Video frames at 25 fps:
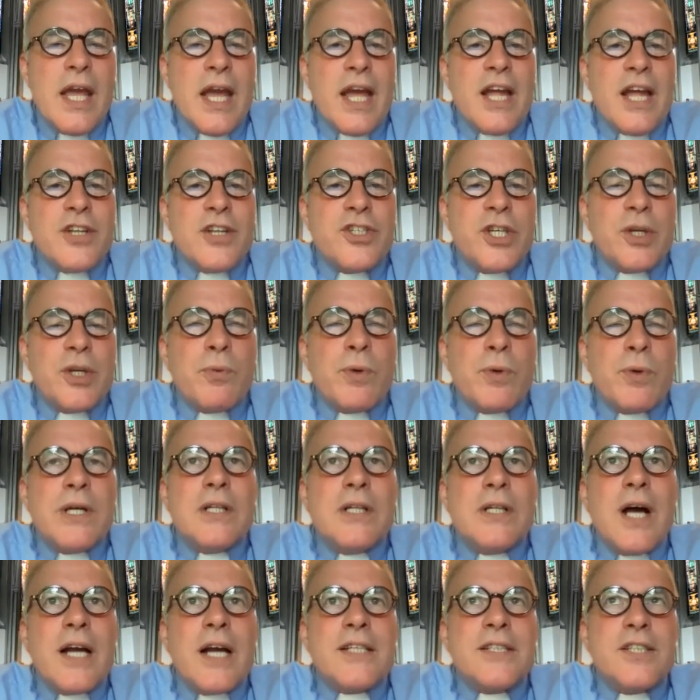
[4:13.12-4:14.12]
And she
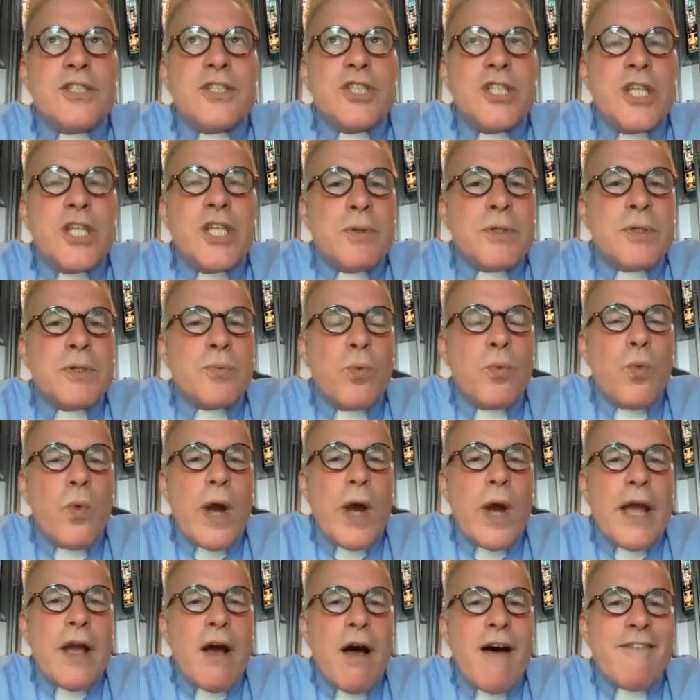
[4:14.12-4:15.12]
realized that she was
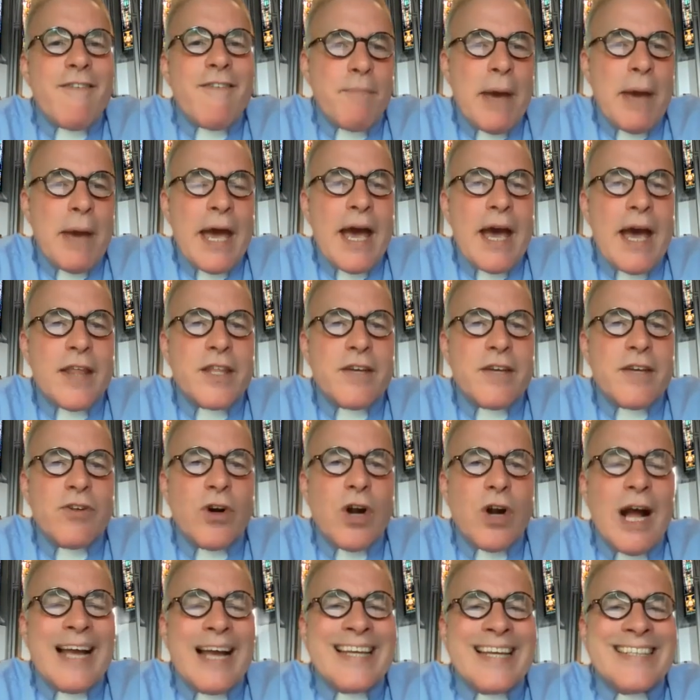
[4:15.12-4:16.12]
way off path of
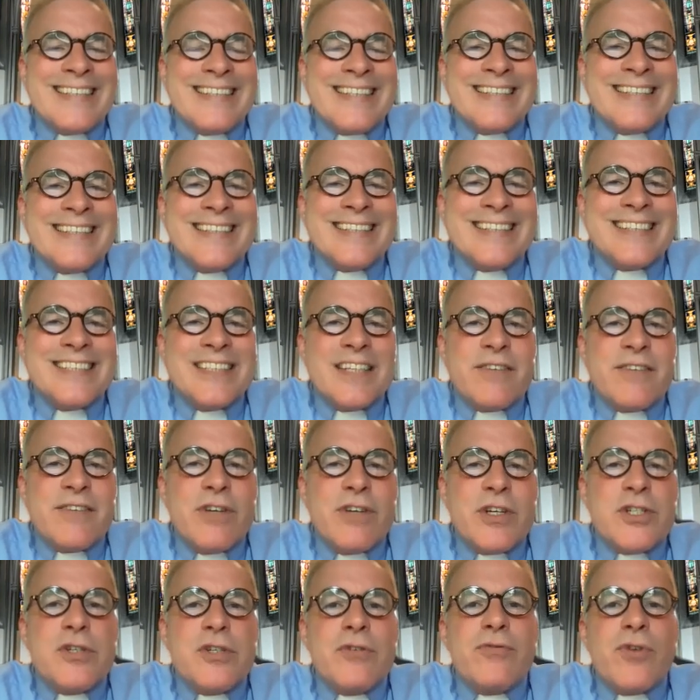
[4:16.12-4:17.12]
her idealistic
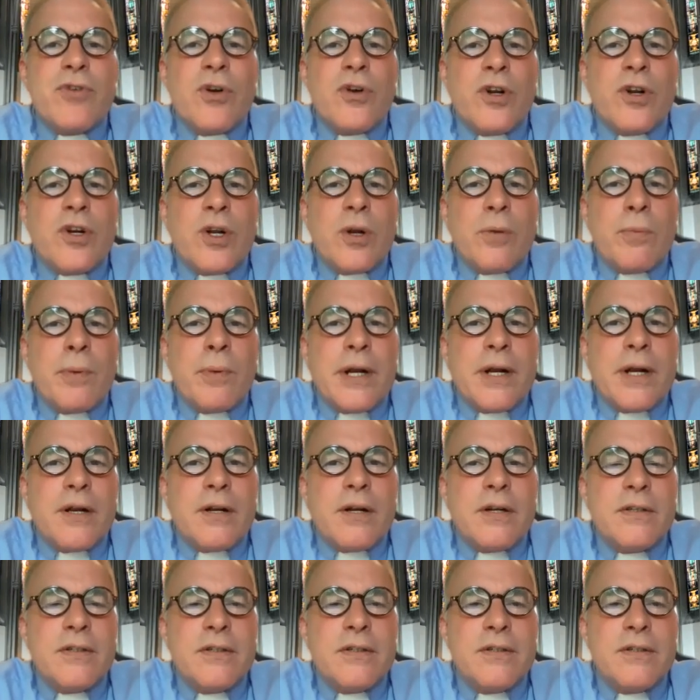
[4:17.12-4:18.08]
vision for her career.